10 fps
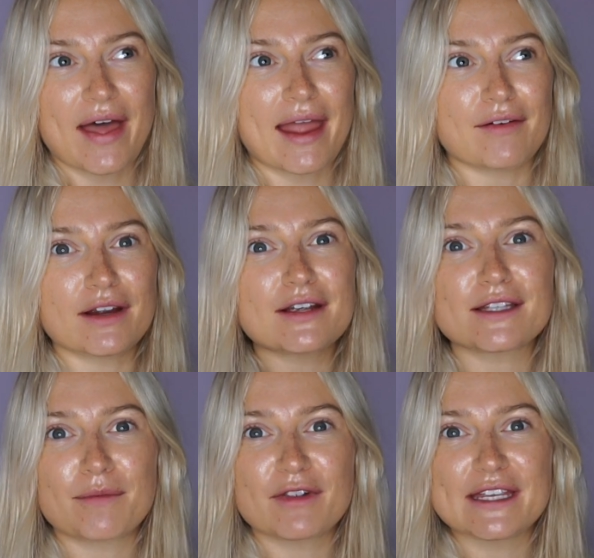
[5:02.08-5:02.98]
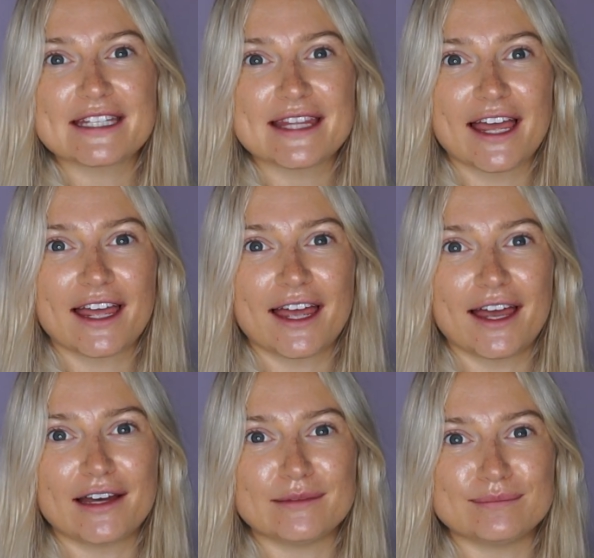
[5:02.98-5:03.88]
that area, because I'm reading
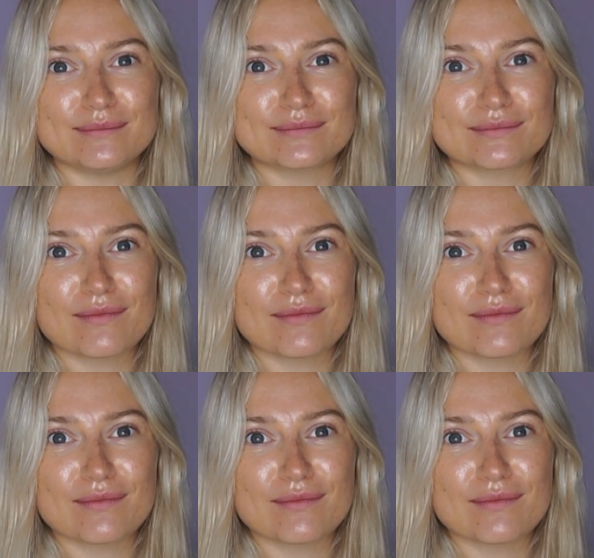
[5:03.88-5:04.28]
that